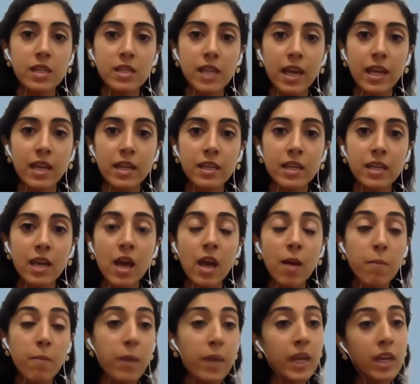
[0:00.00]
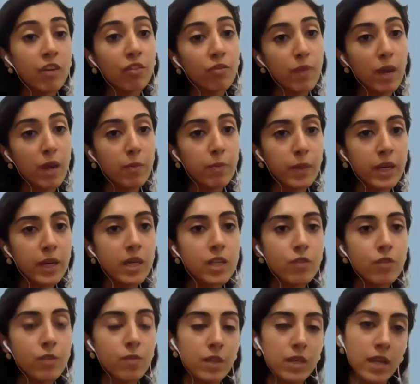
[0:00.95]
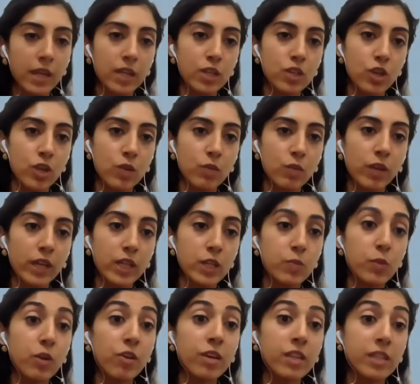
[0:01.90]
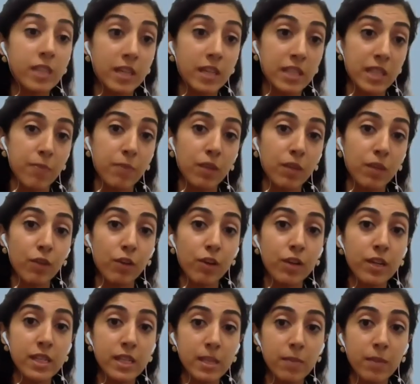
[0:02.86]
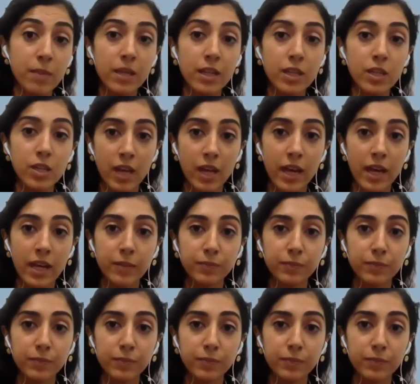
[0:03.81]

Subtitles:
And many of my peers from the next gen were experiencing something very similar to that.